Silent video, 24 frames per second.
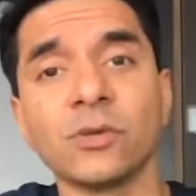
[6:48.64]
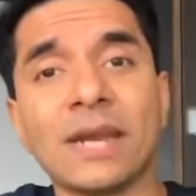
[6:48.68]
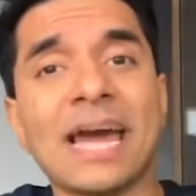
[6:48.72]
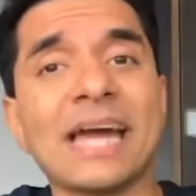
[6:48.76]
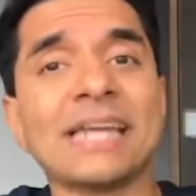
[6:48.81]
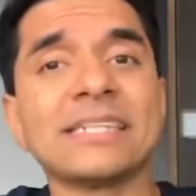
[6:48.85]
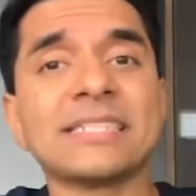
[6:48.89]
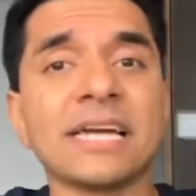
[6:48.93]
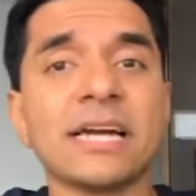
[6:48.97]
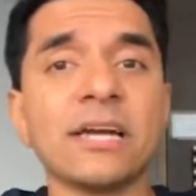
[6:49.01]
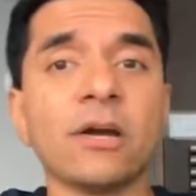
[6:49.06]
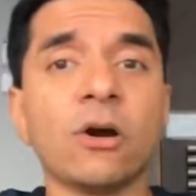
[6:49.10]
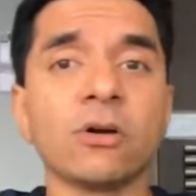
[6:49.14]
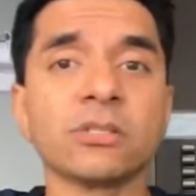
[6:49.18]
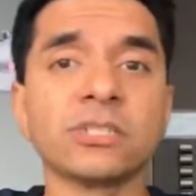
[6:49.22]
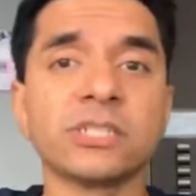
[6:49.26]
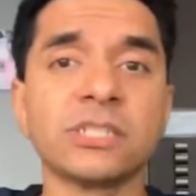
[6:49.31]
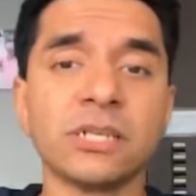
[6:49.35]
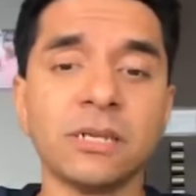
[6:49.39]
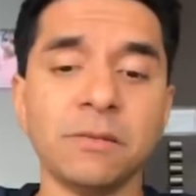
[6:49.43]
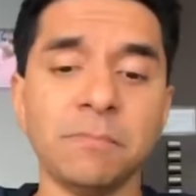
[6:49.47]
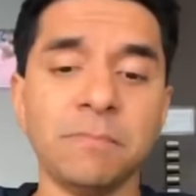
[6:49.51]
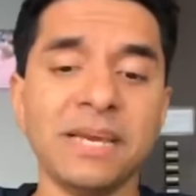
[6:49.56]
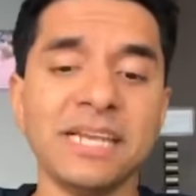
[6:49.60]
So an
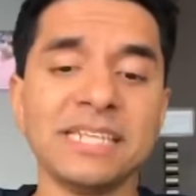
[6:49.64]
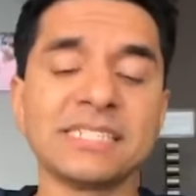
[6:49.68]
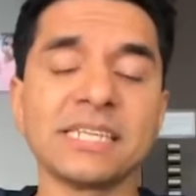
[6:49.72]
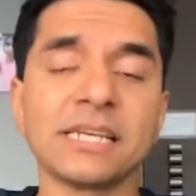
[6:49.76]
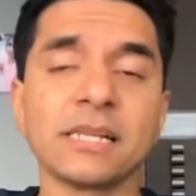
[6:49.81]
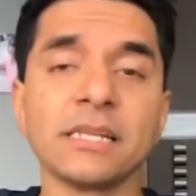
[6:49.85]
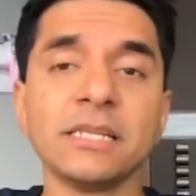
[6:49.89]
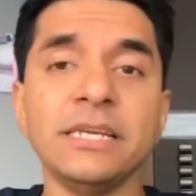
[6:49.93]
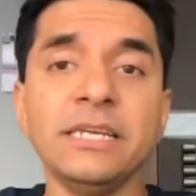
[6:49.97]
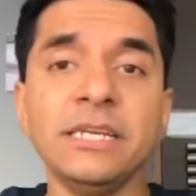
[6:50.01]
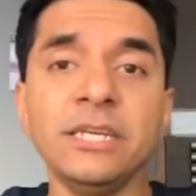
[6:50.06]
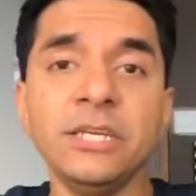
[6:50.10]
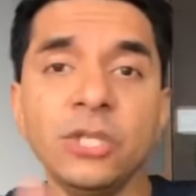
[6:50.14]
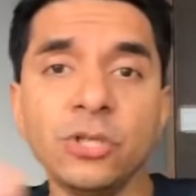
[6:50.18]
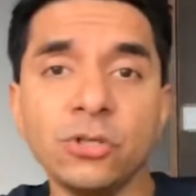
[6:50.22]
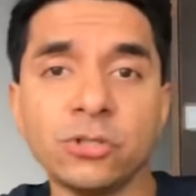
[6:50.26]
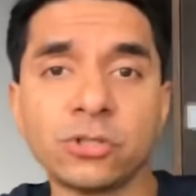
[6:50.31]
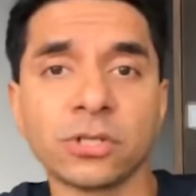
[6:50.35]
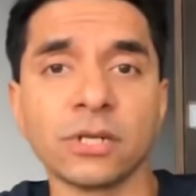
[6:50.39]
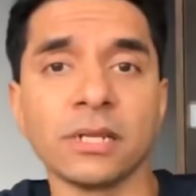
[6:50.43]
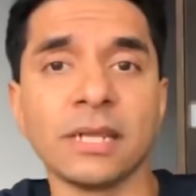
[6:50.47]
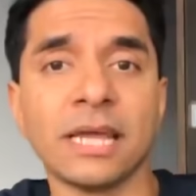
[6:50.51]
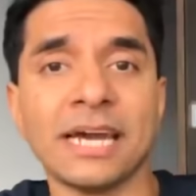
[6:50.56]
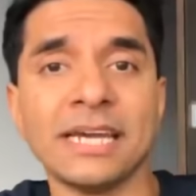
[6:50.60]
antioxidant basically
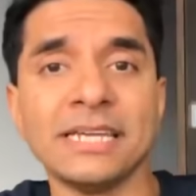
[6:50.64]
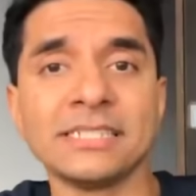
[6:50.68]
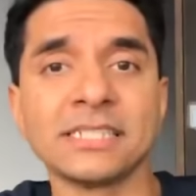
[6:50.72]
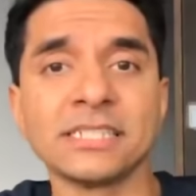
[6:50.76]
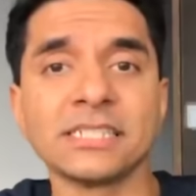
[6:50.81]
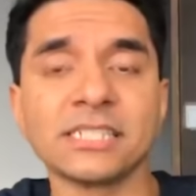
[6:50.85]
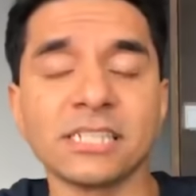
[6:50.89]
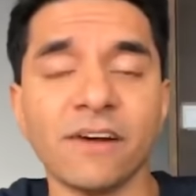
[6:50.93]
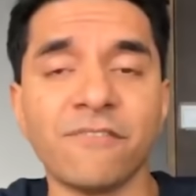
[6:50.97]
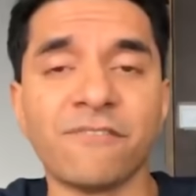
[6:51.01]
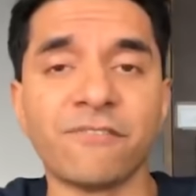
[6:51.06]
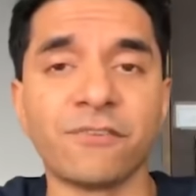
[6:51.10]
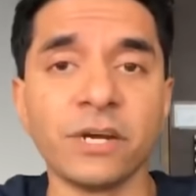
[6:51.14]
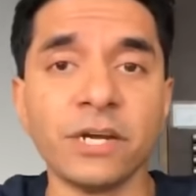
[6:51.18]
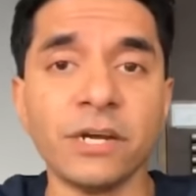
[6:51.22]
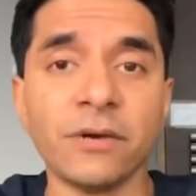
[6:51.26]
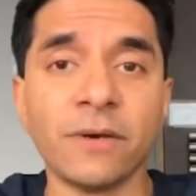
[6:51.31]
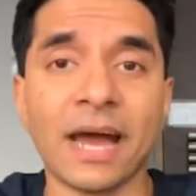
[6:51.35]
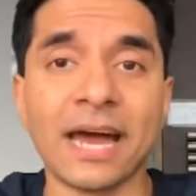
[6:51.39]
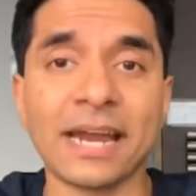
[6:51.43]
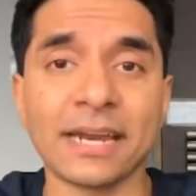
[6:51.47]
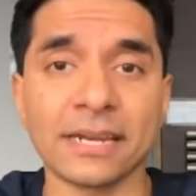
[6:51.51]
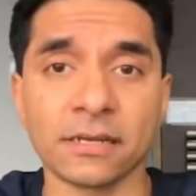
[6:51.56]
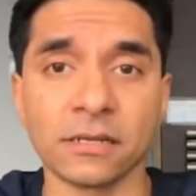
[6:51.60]
neutralizes a free
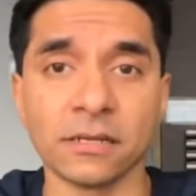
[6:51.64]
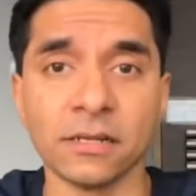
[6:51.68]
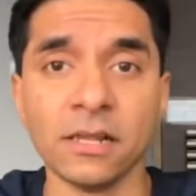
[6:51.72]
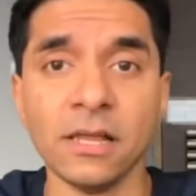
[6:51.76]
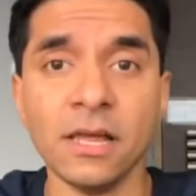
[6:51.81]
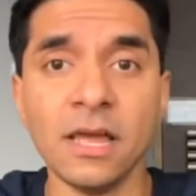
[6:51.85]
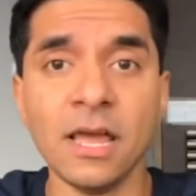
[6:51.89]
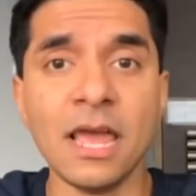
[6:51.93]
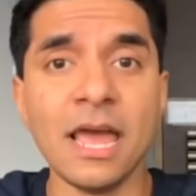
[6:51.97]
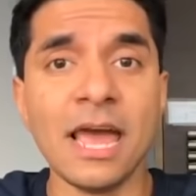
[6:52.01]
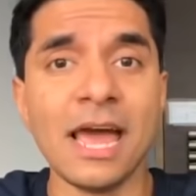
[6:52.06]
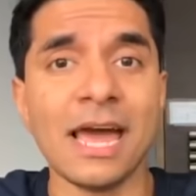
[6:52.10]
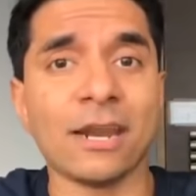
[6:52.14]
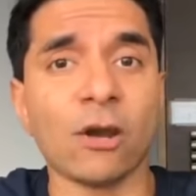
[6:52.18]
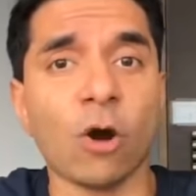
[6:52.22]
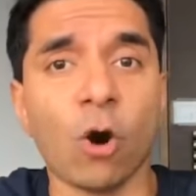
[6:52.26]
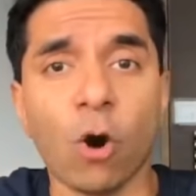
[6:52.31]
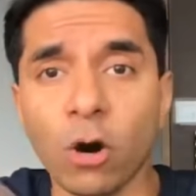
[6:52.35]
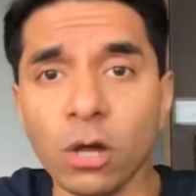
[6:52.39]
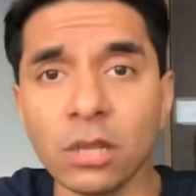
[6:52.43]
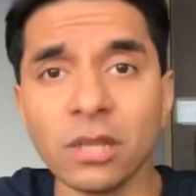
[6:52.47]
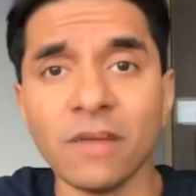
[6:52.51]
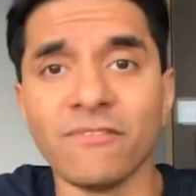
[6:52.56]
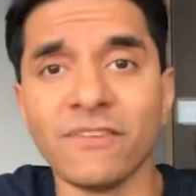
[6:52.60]
radical, and
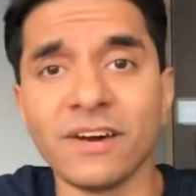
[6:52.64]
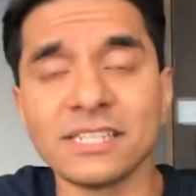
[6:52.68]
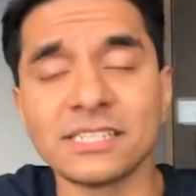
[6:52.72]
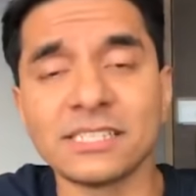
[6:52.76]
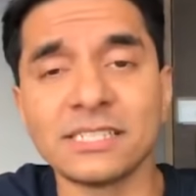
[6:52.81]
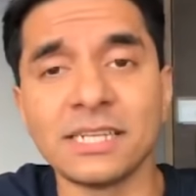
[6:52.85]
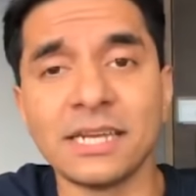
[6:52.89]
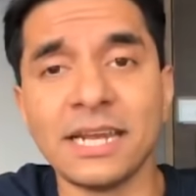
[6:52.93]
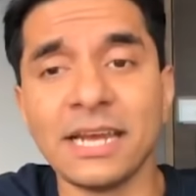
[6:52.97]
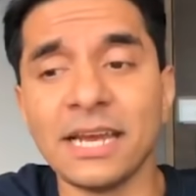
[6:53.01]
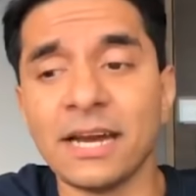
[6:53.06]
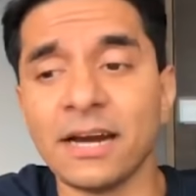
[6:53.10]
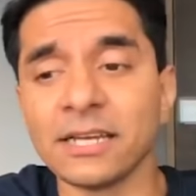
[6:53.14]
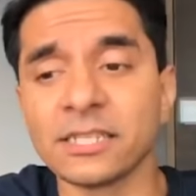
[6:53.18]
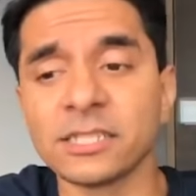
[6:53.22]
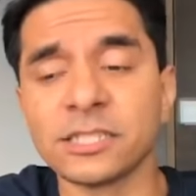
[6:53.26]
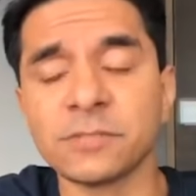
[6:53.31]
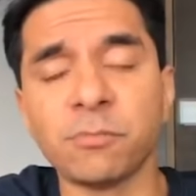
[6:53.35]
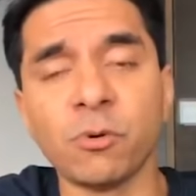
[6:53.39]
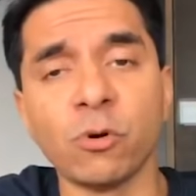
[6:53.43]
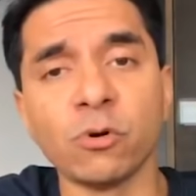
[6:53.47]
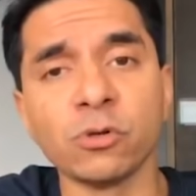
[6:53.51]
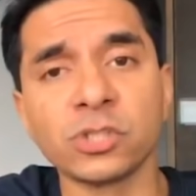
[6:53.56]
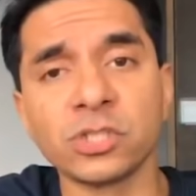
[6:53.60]
all of us today are
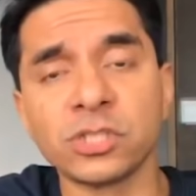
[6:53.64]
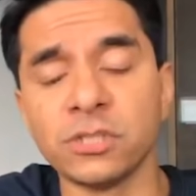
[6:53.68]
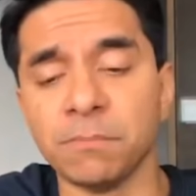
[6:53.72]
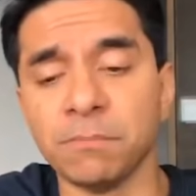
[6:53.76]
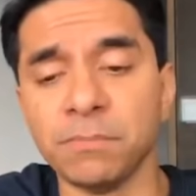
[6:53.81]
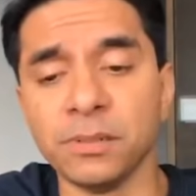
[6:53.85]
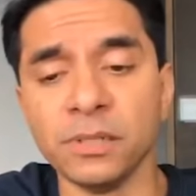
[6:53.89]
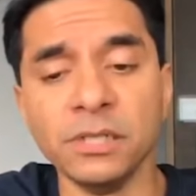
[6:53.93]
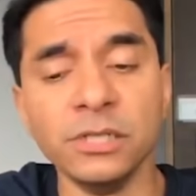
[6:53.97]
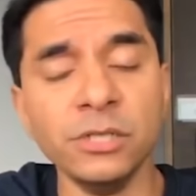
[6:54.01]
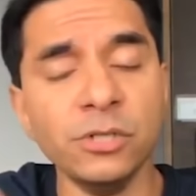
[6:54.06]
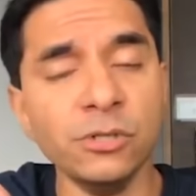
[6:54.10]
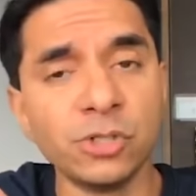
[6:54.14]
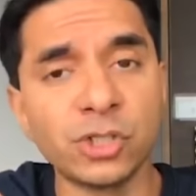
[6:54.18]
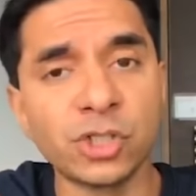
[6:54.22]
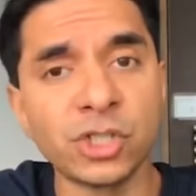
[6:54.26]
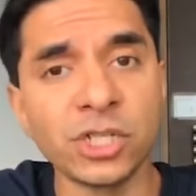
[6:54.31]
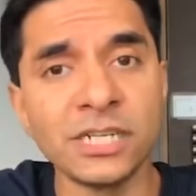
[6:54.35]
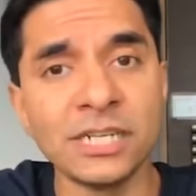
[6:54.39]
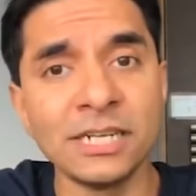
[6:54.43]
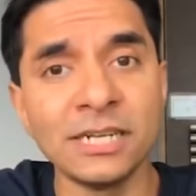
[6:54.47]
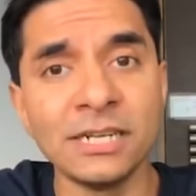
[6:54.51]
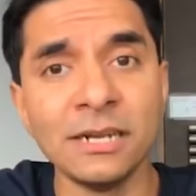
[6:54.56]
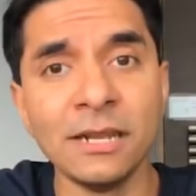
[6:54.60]
exposed to
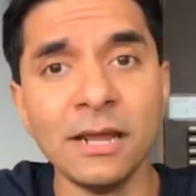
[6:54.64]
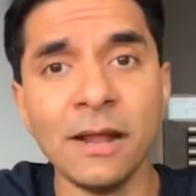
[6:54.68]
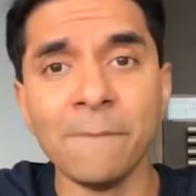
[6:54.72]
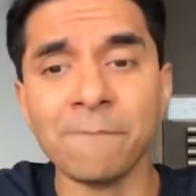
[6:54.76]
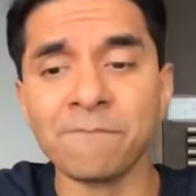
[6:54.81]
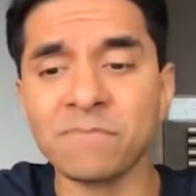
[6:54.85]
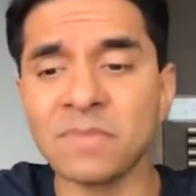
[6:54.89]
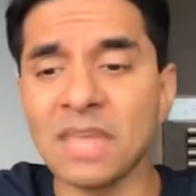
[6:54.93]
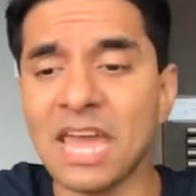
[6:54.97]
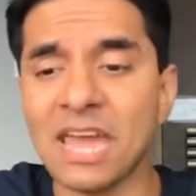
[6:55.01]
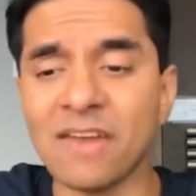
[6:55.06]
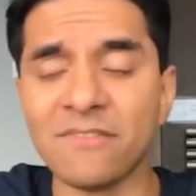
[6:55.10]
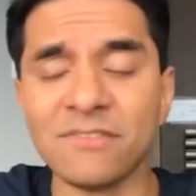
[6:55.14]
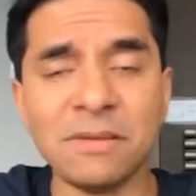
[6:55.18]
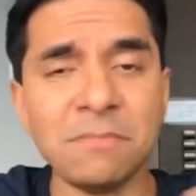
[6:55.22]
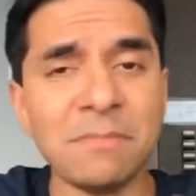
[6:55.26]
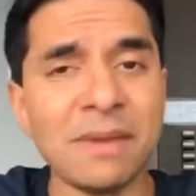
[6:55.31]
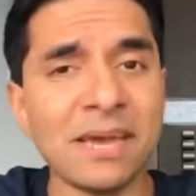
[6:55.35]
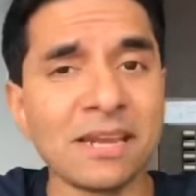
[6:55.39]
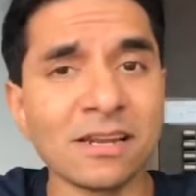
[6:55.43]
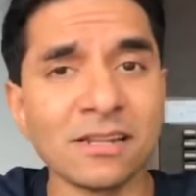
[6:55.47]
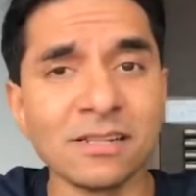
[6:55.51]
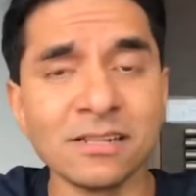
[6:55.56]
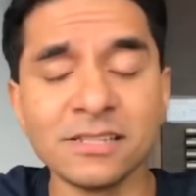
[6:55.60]
pollution, heavy
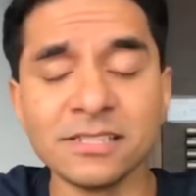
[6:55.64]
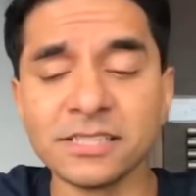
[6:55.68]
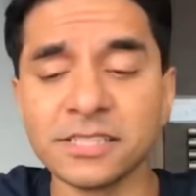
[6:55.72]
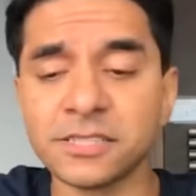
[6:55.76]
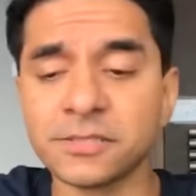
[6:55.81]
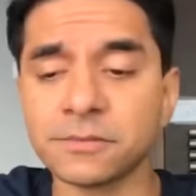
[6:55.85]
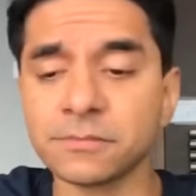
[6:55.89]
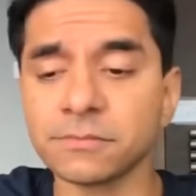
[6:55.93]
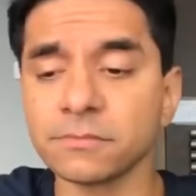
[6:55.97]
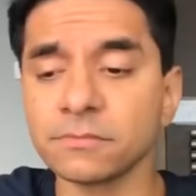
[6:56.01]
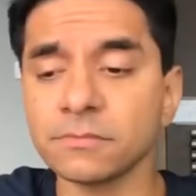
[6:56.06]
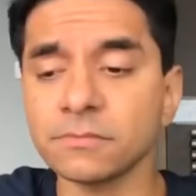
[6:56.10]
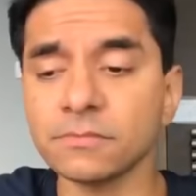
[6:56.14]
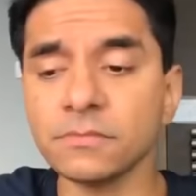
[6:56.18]
metals,